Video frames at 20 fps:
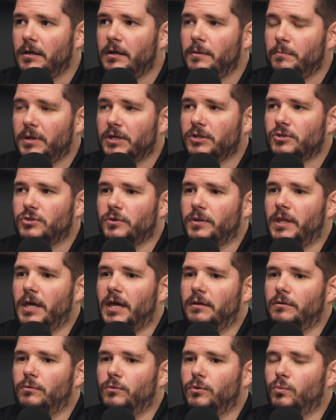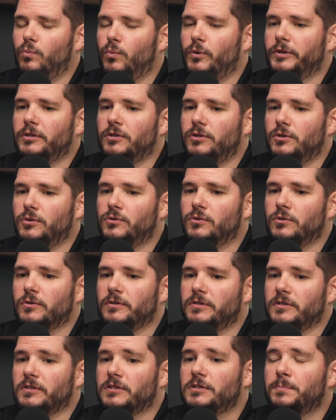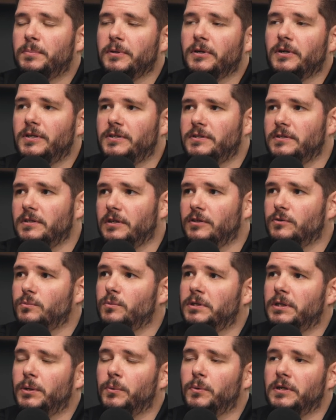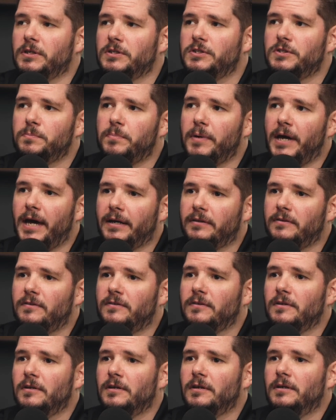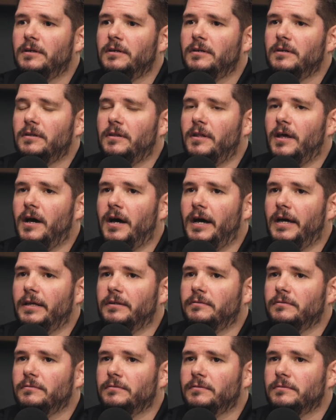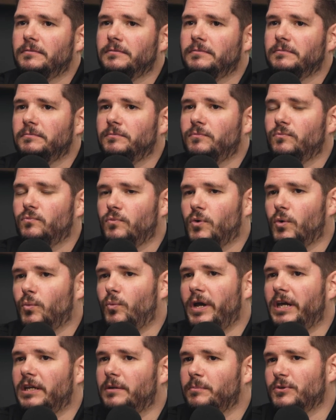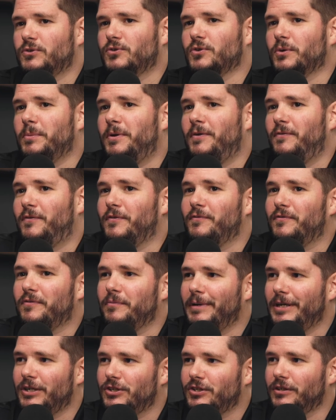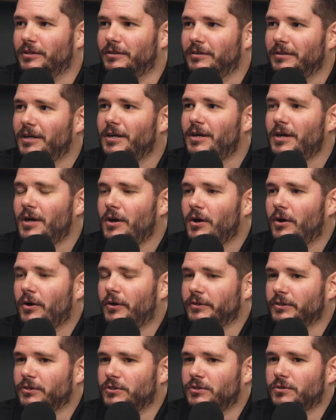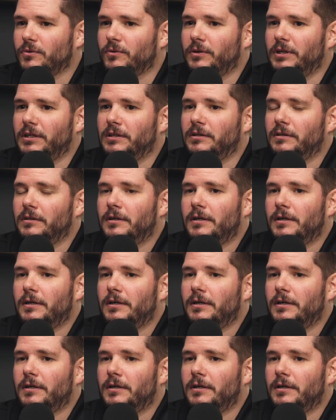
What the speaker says: making sure that what the user is experiencing is what they would expect, not a random assortment of information on the screen.